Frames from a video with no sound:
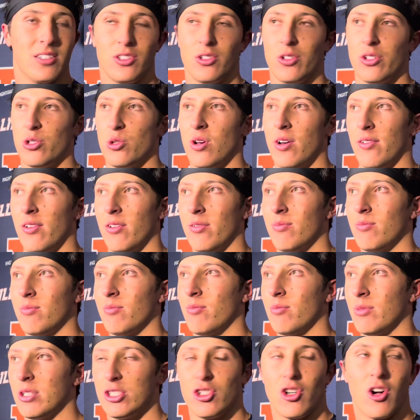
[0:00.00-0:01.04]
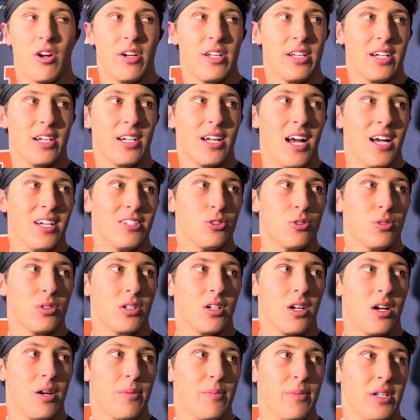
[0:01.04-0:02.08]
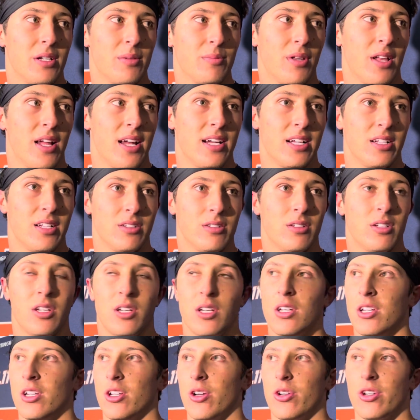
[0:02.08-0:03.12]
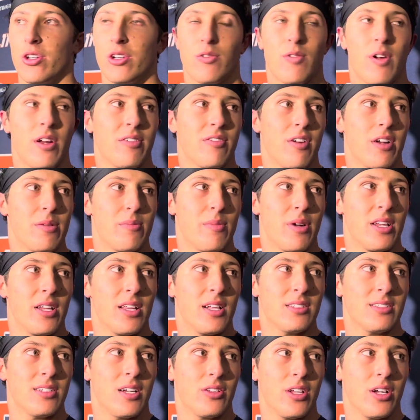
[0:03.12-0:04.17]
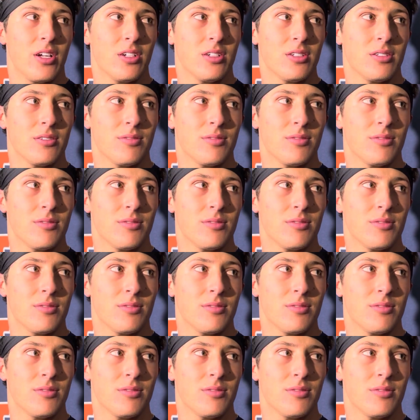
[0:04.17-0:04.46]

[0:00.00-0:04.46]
You know, you have a majority of guys who can come in and play, and, you know, you're ready for anybody that's out there.